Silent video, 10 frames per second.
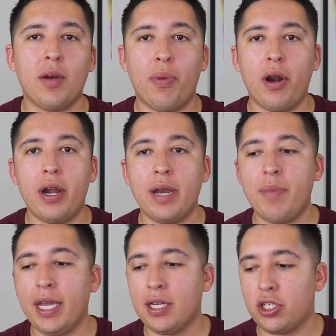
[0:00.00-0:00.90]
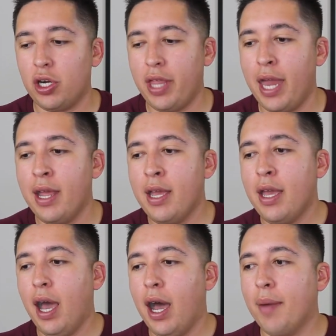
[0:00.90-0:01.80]
your bird and making sure that
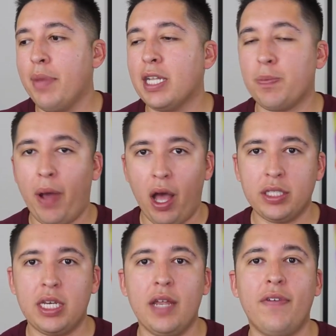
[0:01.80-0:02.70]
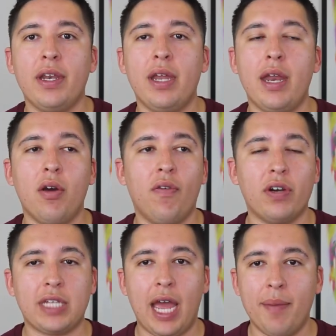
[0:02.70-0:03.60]
it's positive, and
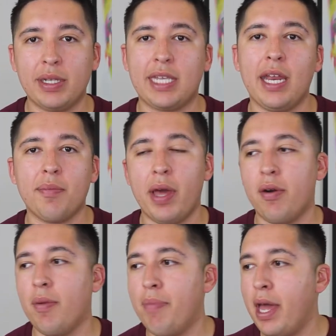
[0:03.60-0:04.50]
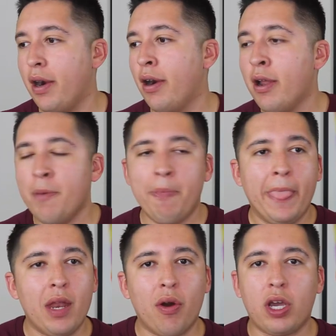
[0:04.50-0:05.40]
over time it's getting better and better.
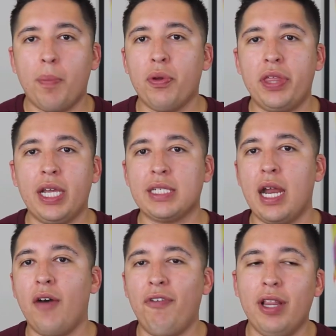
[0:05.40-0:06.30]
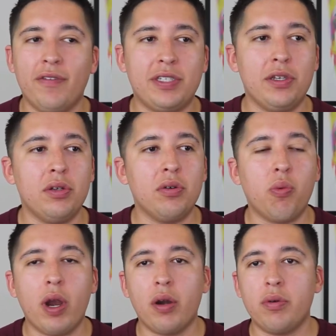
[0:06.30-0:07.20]
You know, a couple of things that Alfie loves to do
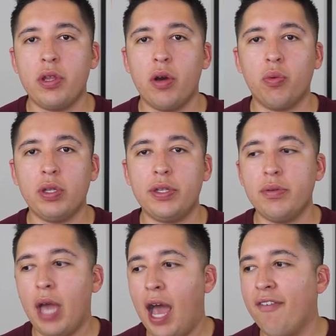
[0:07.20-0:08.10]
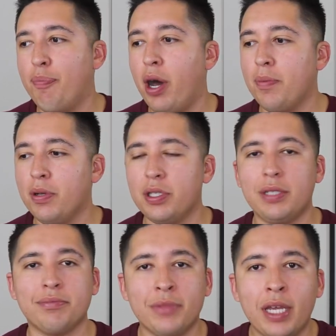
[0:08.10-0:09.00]
where, you know, we have bond
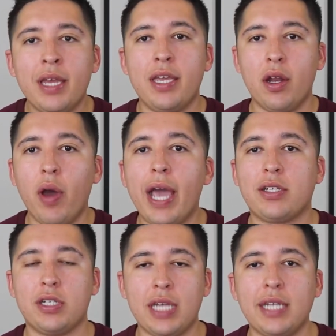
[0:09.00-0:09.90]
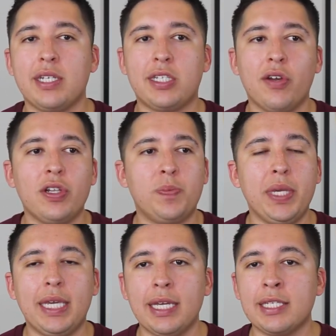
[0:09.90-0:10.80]
building, you know, exercises, so to
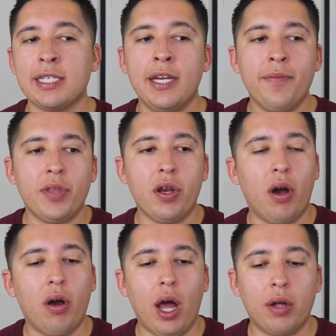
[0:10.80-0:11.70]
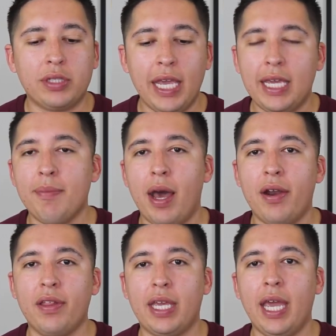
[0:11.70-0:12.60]
speak, is, you know, I'll take him
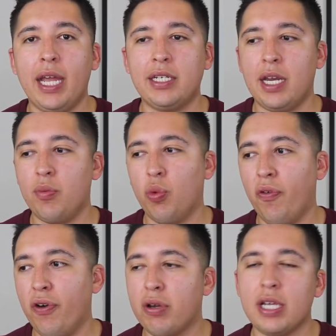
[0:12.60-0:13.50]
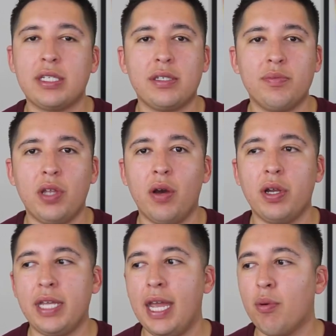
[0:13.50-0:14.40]
out of the cage and we'll focus, you know,
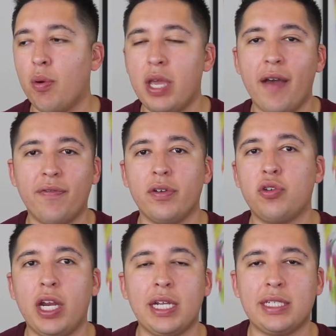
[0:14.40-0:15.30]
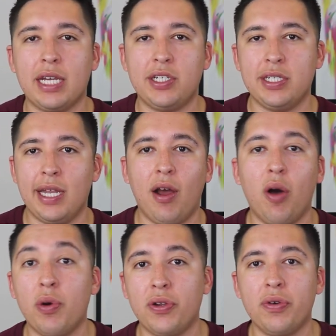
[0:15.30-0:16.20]
a day where we have training sessions and
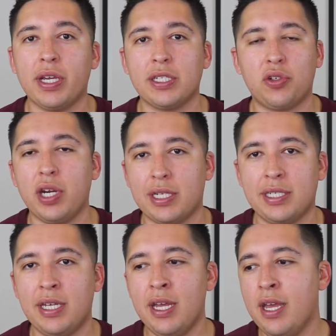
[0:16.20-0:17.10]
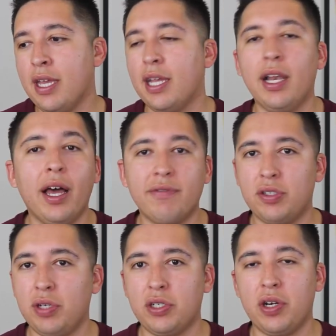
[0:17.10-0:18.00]
all we're doing is tricks. He loves
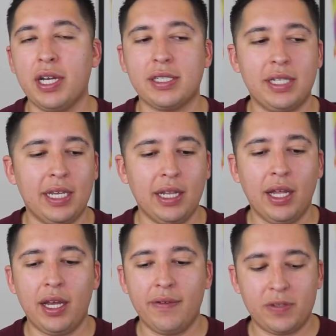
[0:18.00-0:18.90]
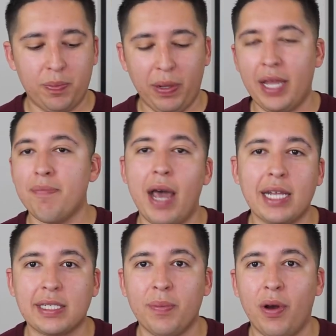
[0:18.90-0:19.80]
doing tricks. He loves playing
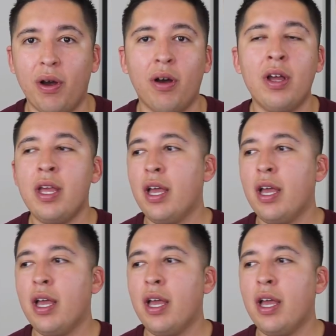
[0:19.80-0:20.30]
basketball,